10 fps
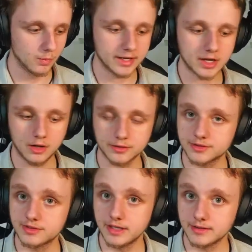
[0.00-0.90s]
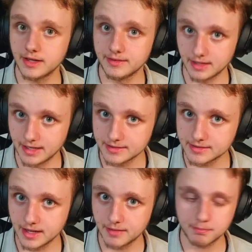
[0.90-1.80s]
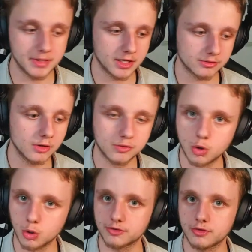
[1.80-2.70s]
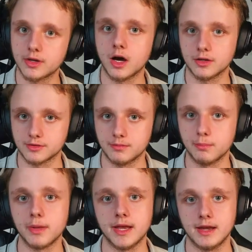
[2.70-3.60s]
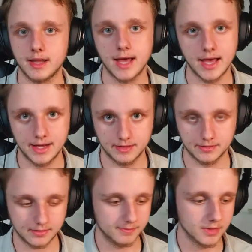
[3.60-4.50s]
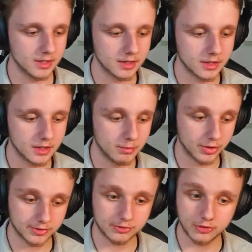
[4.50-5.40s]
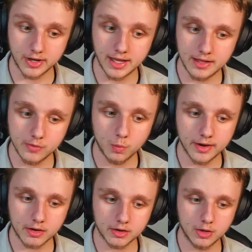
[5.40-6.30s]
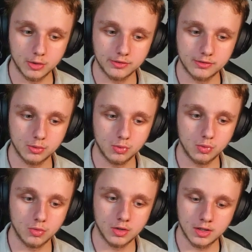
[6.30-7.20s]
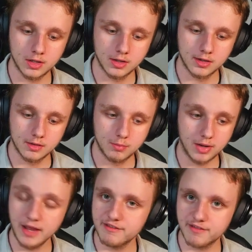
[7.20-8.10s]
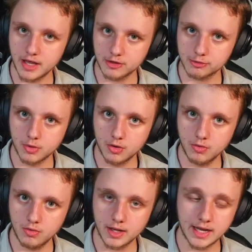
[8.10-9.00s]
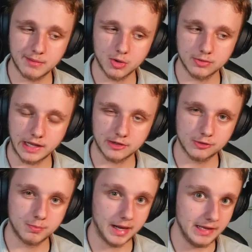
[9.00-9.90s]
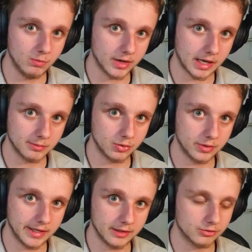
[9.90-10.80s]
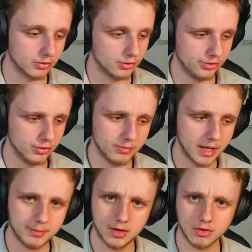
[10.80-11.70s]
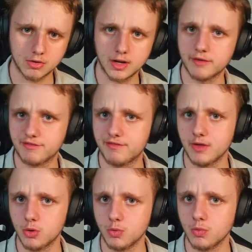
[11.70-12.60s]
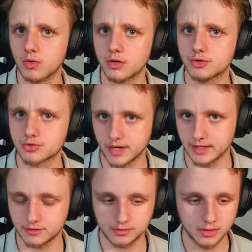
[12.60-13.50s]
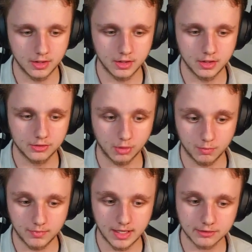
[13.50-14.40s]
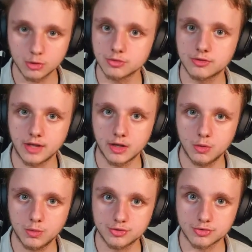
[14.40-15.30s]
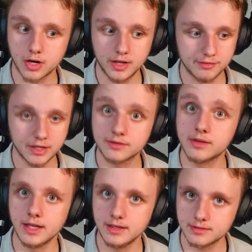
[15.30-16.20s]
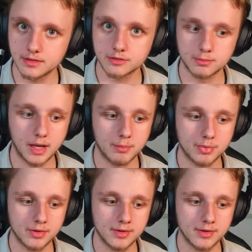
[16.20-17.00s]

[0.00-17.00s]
We can't see it in the list yet because, of course, it hasn't been added. But today we are going to play Phasmo, and I'm going to explain what I'm doing so you maybe learn a few tricks. So let's go to Tanglewood Drive. It's the easiest map,